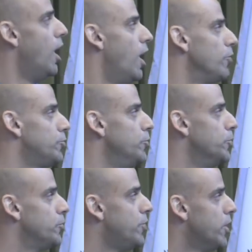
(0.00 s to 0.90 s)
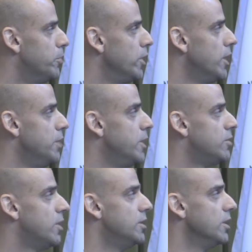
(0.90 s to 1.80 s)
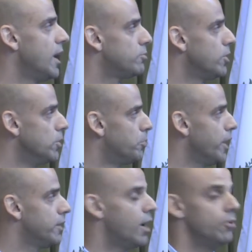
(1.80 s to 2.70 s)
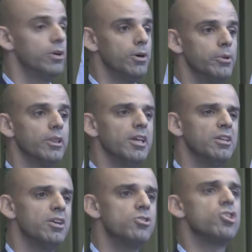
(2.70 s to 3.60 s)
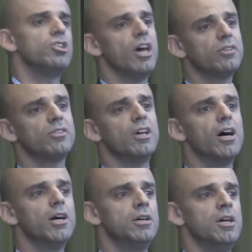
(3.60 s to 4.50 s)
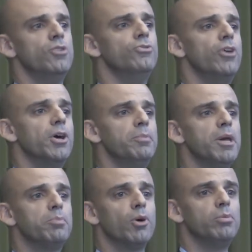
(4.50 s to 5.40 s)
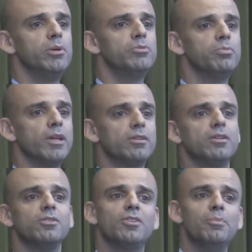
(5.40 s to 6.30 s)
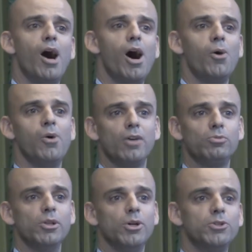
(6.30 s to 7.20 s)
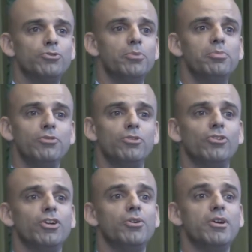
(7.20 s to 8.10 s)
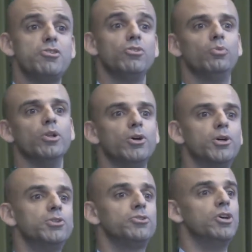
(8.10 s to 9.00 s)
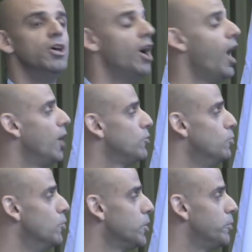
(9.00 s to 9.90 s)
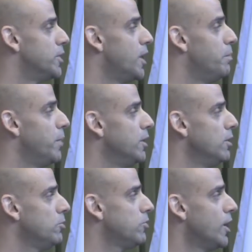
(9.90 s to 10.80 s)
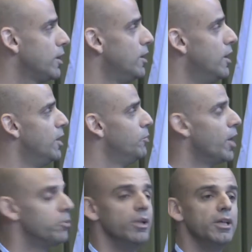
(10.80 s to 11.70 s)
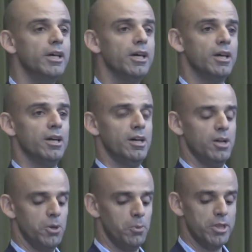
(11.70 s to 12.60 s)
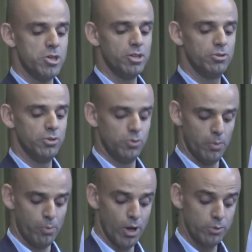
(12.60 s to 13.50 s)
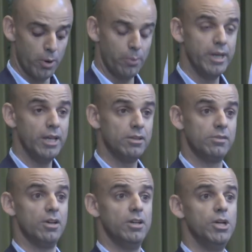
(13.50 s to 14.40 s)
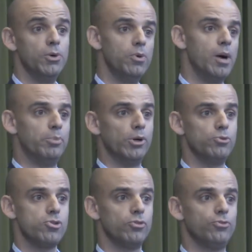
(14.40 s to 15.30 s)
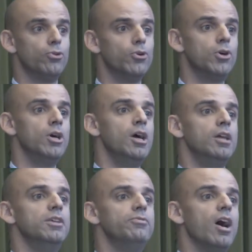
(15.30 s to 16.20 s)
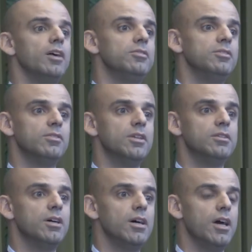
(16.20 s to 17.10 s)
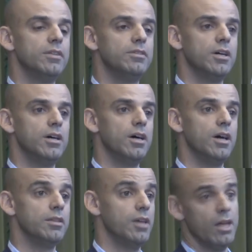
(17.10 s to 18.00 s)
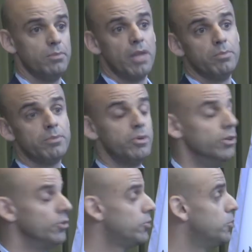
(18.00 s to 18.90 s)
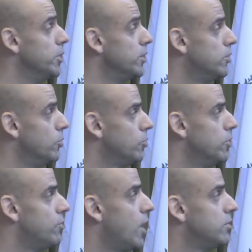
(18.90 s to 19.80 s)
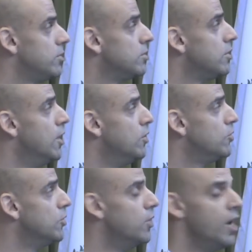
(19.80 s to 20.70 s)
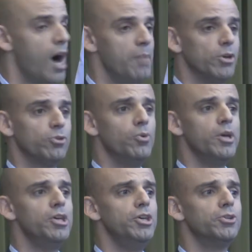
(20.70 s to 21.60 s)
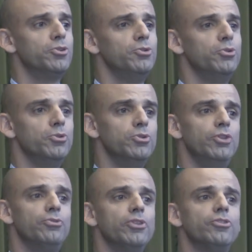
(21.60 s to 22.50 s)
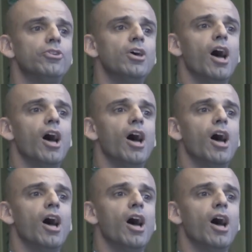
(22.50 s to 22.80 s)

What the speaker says: Also, thermal limits and electrical breakdown, current leakage, yes, they are very big problems, but somehow, as we learned from previous generations, we learned to work with them. But it looks like we are really reaching to a point where we need new approaches for devices and materials to build those devices. So I'm not going here to different